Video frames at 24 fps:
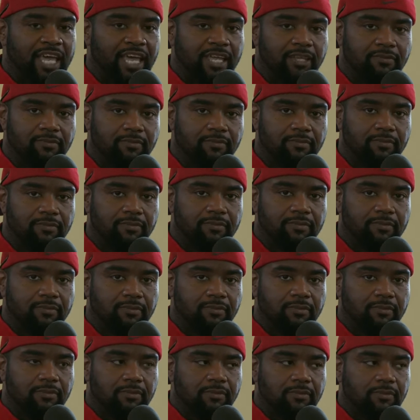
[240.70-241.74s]
that?
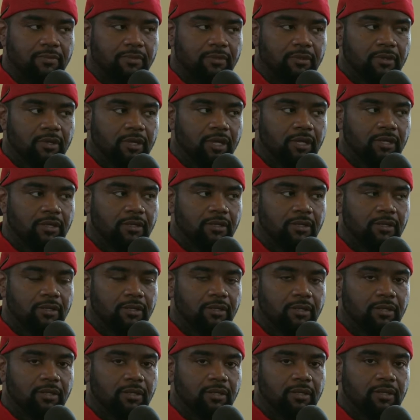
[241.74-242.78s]
Okay?
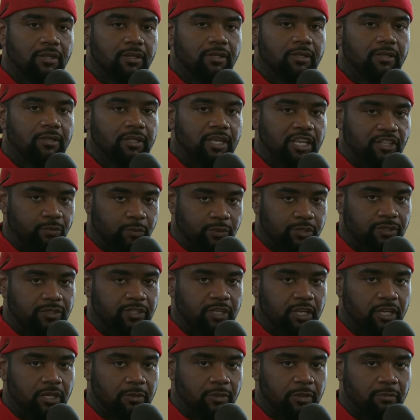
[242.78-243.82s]
That's what the
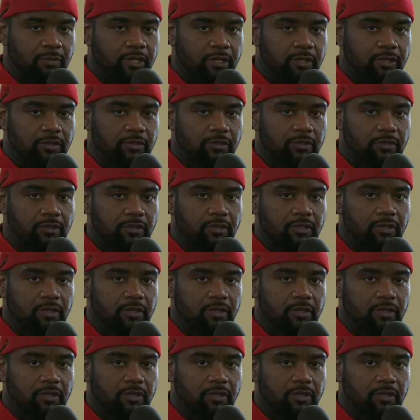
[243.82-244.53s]
Second Amendment is.